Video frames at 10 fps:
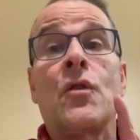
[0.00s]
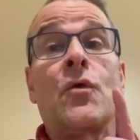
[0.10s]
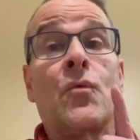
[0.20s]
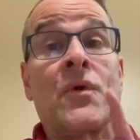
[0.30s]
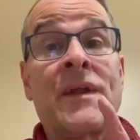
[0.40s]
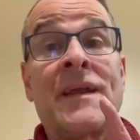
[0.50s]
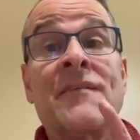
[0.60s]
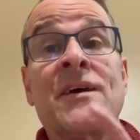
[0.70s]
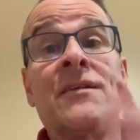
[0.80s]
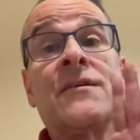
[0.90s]
We're going to give
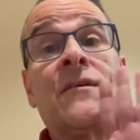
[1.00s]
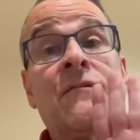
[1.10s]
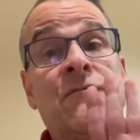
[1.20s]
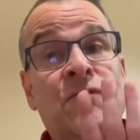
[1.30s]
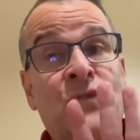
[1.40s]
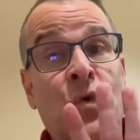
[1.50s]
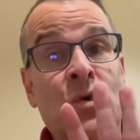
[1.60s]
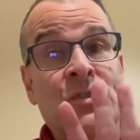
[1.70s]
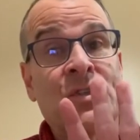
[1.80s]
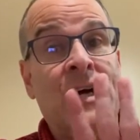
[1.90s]
it
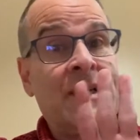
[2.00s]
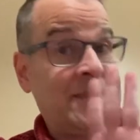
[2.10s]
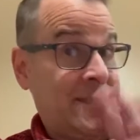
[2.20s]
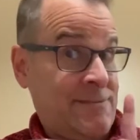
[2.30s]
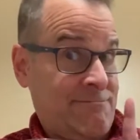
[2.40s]
4 shots.